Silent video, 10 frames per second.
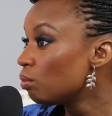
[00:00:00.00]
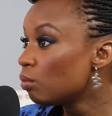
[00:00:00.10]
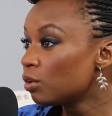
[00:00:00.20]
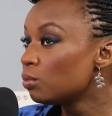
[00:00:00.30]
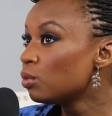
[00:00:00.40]

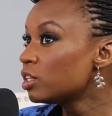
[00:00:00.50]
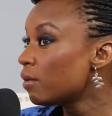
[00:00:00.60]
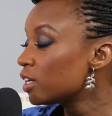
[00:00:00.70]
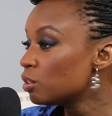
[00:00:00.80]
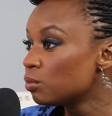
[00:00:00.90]
What, what
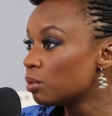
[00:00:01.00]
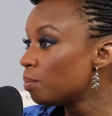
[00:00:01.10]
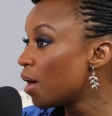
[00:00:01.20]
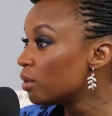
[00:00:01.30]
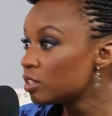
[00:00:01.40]
direction would the
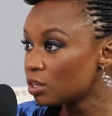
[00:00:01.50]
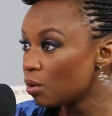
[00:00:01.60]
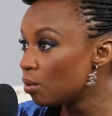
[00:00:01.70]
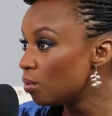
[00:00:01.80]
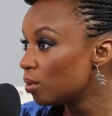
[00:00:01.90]
parents
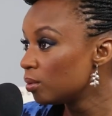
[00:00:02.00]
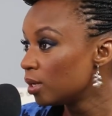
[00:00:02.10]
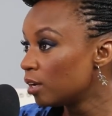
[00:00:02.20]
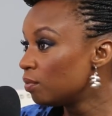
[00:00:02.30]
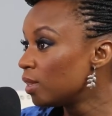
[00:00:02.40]
go?
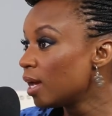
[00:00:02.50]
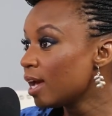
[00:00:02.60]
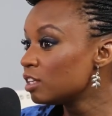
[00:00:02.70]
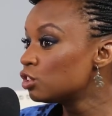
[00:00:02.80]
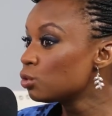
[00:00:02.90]
If they
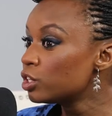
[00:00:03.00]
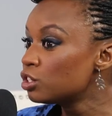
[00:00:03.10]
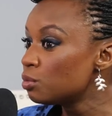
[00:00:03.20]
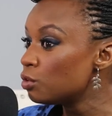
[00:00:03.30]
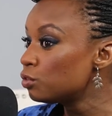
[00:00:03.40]
had a choice
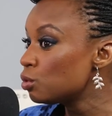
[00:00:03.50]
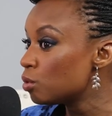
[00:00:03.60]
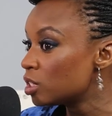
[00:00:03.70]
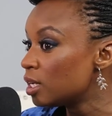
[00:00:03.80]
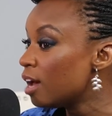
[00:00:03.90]
to move
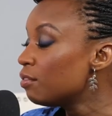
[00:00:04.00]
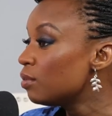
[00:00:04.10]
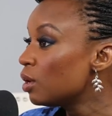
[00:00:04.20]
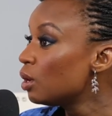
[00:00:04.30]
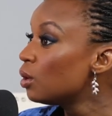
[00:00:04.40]
towards love,
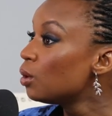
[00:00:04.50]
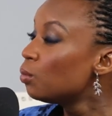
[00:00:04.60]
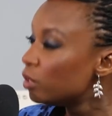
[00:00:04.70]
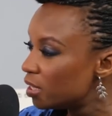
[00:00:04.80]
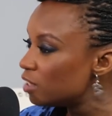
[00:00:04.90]

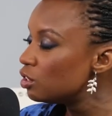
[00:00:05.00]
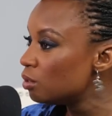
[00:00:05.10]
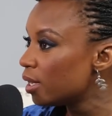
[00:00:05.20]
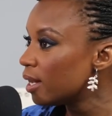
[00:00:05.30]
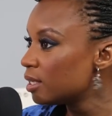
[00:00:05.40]
would they do
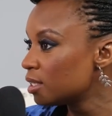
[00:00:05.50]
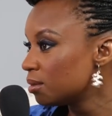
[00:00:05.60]
that?